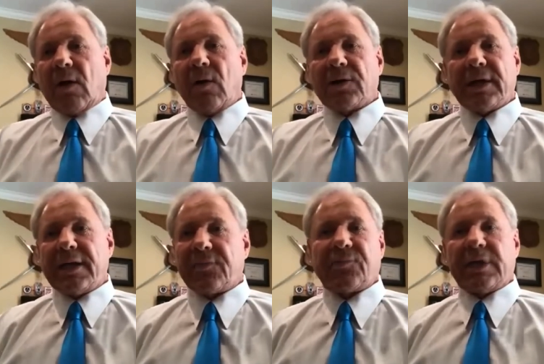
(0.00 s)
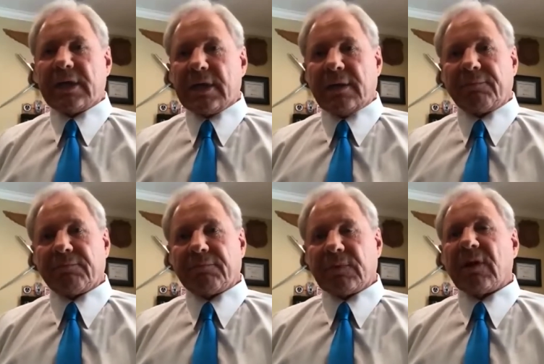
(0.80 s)
all day, every day,
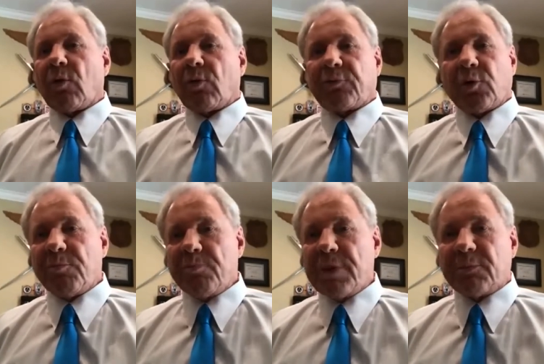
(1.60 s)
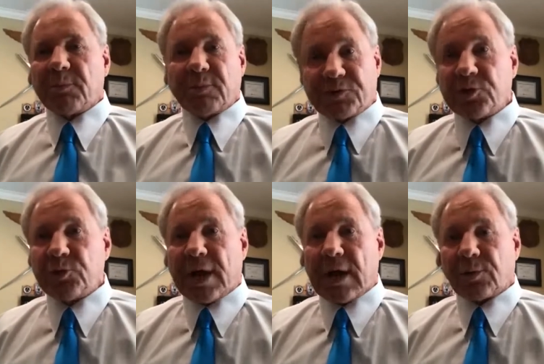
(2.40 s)
or for a minimum of
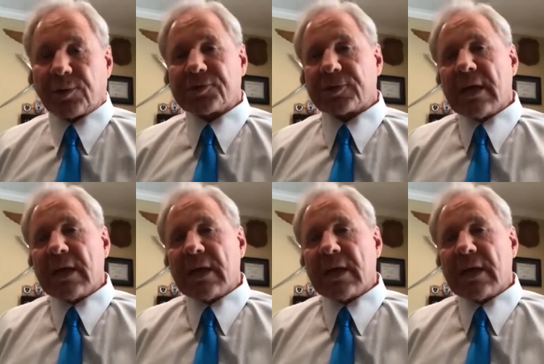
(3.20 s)
2 hours.